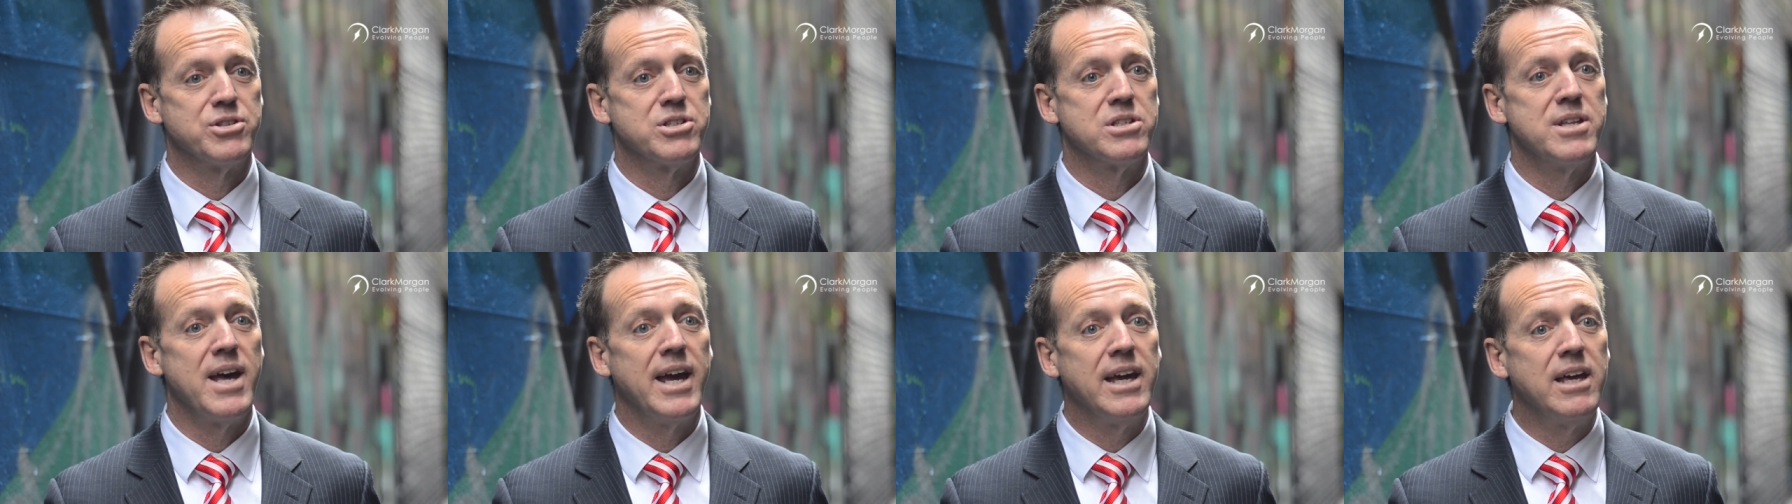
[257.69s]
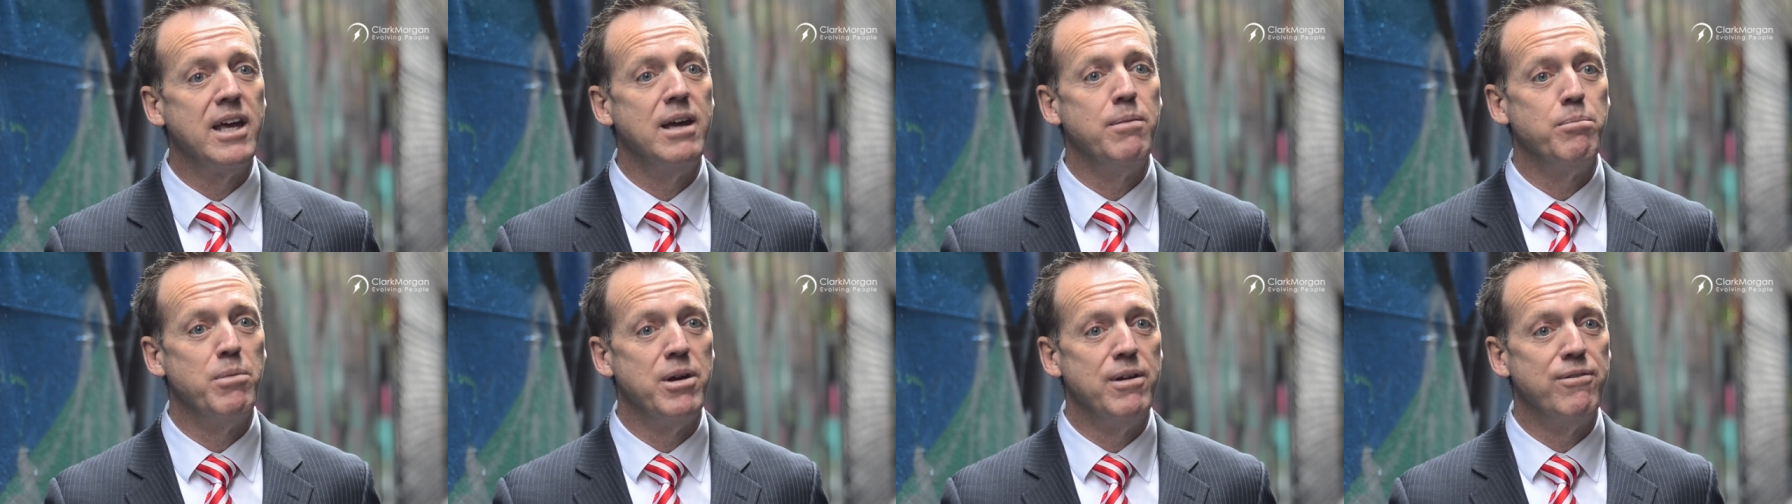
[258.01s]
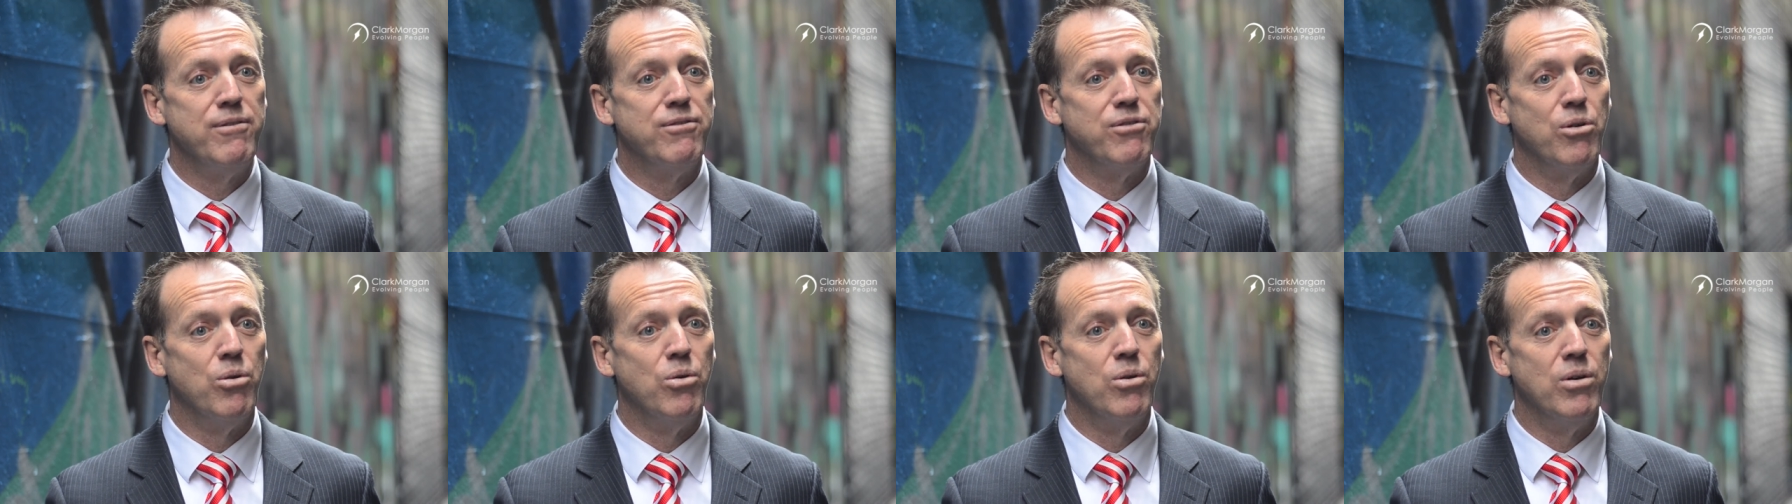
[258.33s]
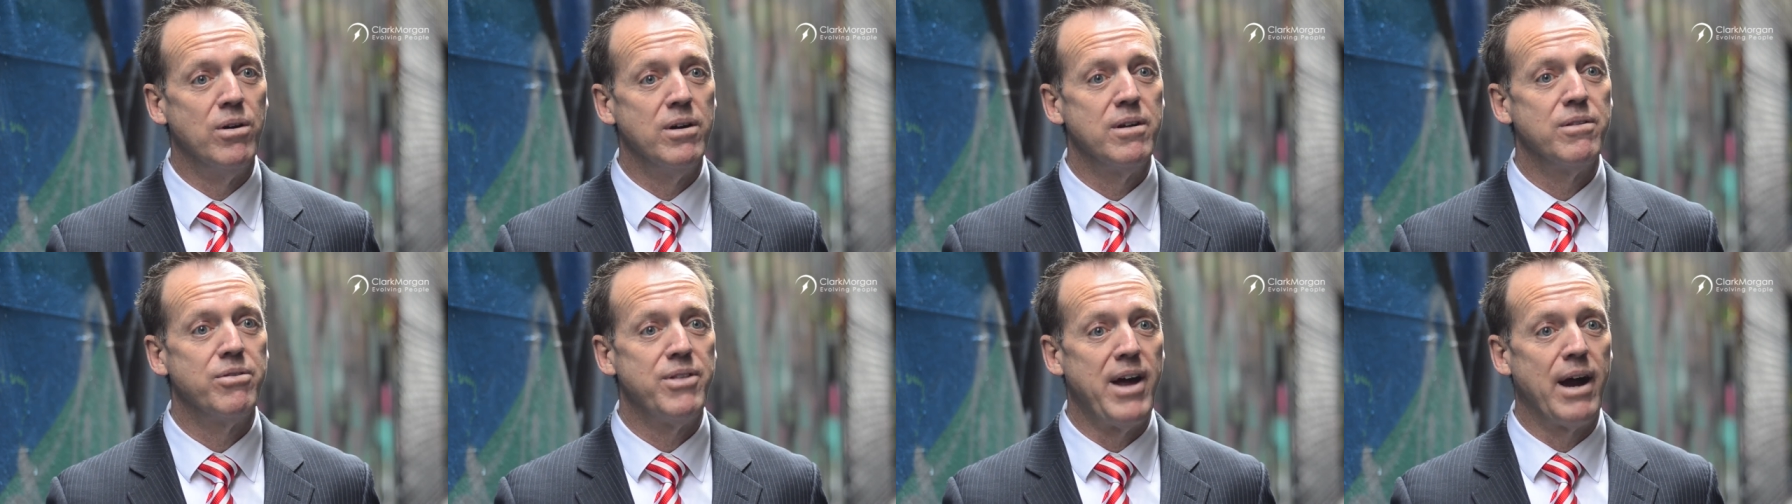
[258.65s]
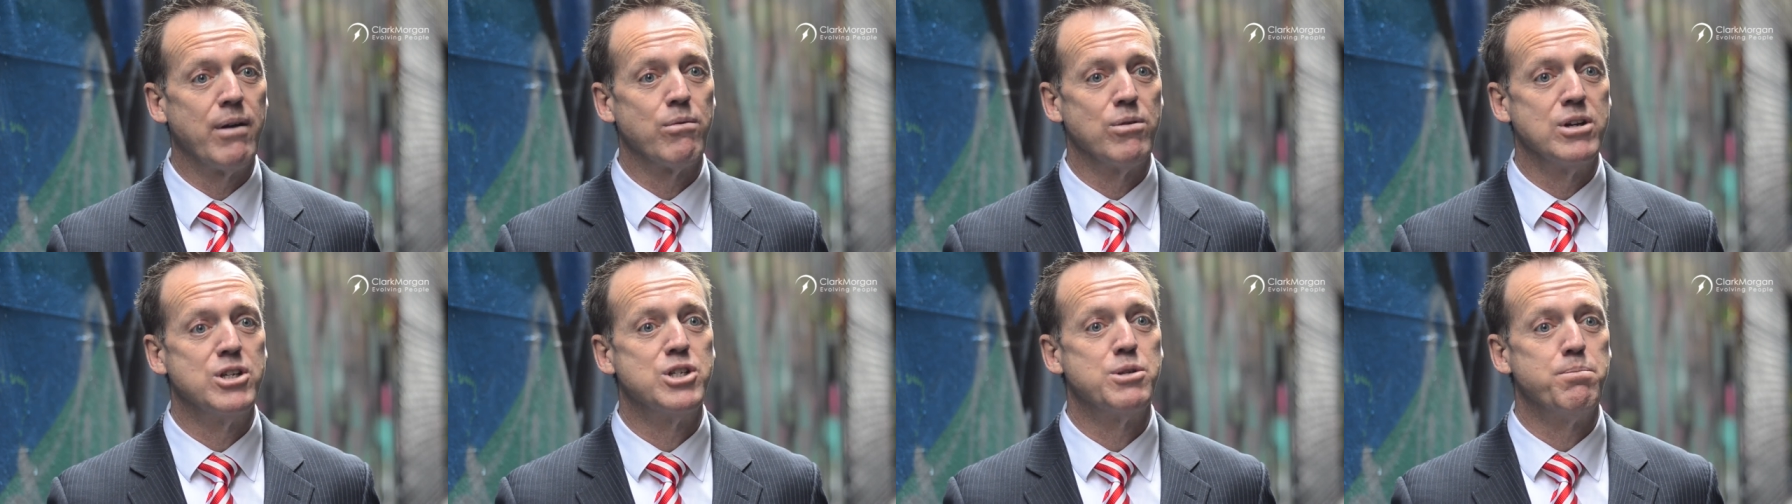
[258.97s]
thanking me for
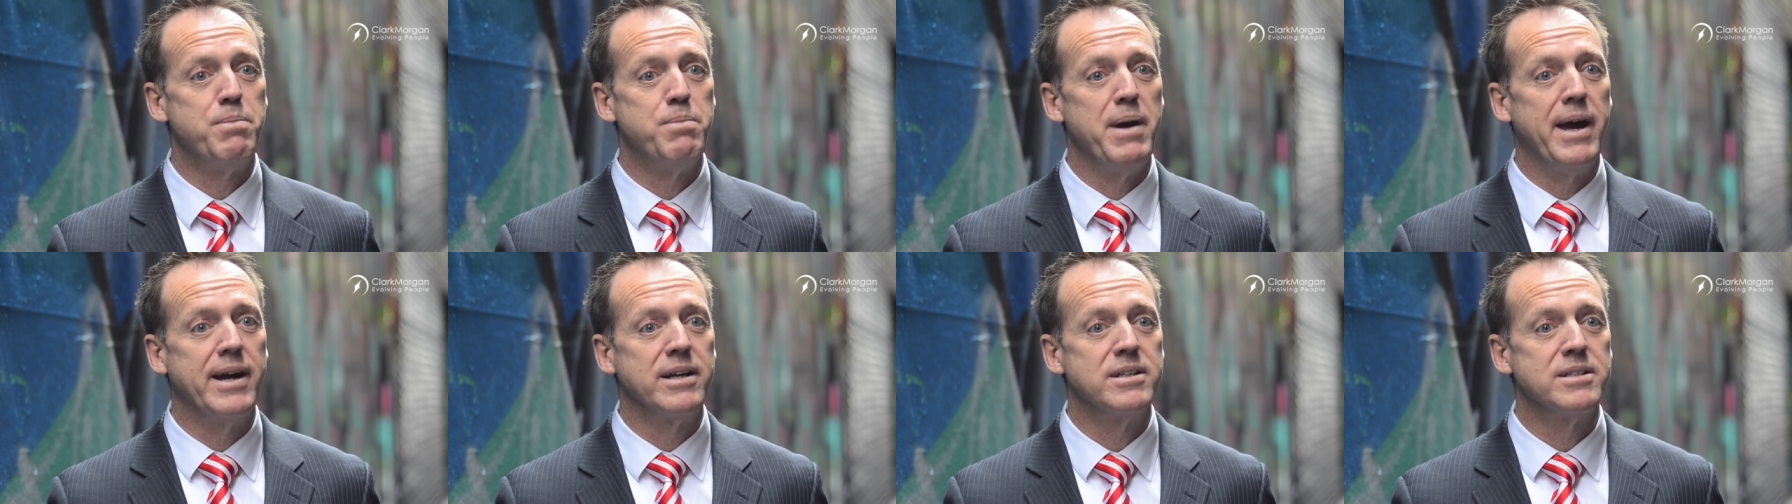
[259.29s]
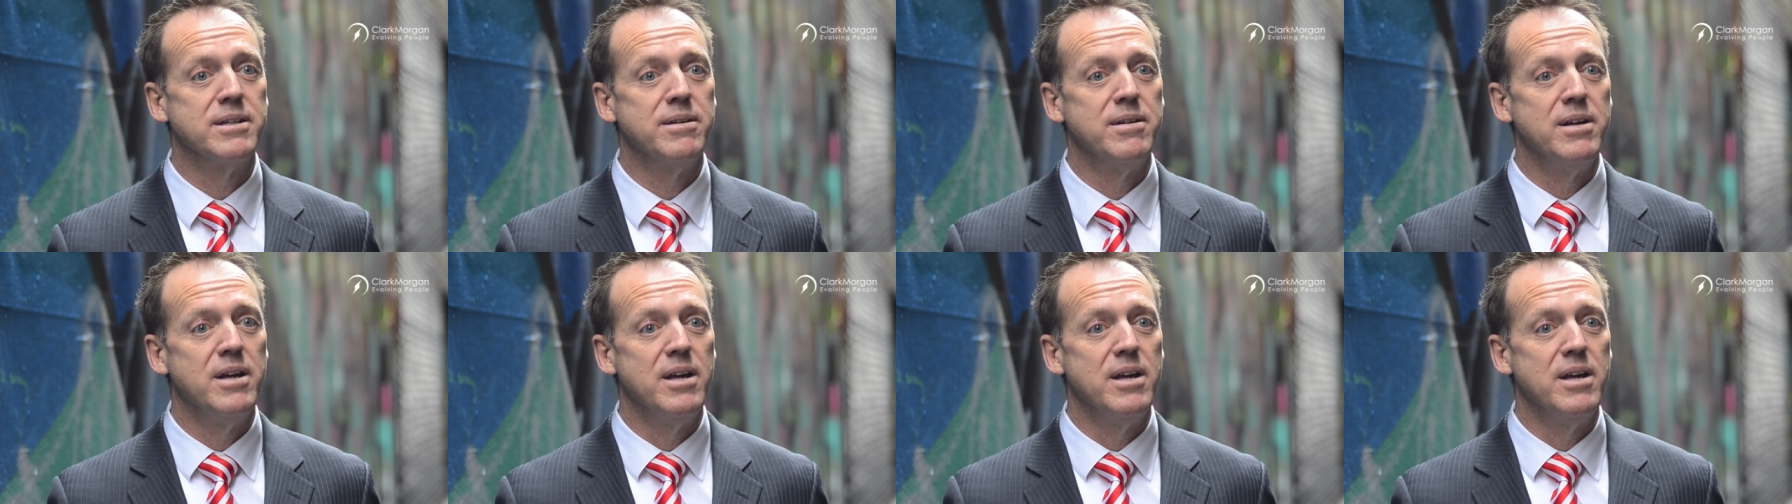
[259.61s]
that respect.